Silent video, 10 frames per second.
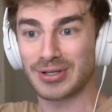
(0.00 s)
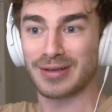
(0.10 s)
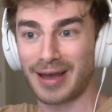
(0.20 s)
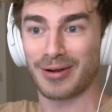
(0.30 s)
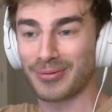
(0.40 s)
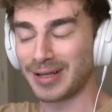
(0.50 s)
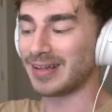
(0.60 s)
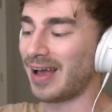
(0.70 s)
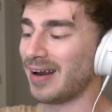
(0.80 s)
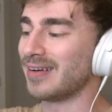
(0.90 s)
You gotta go like
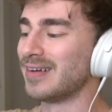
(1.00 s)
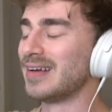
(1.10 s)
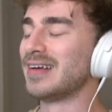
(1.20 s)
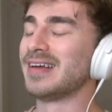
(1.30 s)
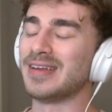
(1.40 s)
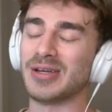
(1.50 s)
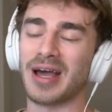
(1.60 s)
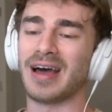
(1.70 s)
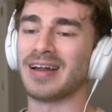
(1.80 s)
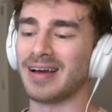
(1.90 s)
that, and you
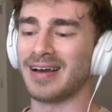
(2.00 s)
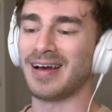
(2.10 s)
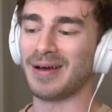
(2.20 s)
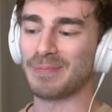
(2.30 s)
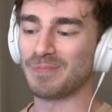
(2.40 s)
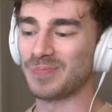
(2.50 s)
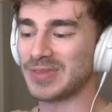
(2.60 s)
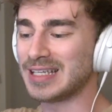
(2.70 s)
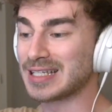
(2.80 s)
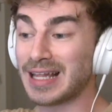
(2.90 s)
gotta
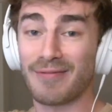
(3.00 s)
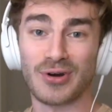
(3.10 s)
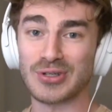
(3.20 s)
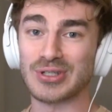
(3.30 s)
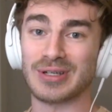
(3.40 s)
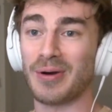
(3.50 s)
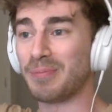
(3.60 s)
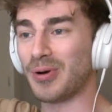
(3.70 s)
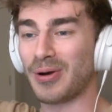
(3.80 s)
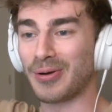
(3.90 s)
these levers.
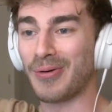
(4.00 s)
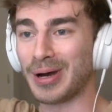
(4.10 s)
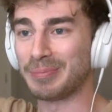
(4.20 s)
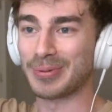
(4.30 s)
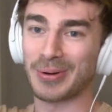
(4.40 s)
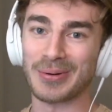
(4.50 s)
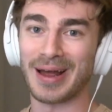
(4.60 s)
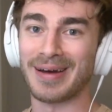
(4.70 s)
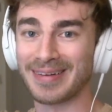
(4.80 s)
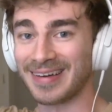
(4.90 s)
I'll go up, go
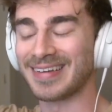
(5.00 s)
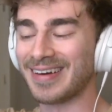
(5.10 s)
down.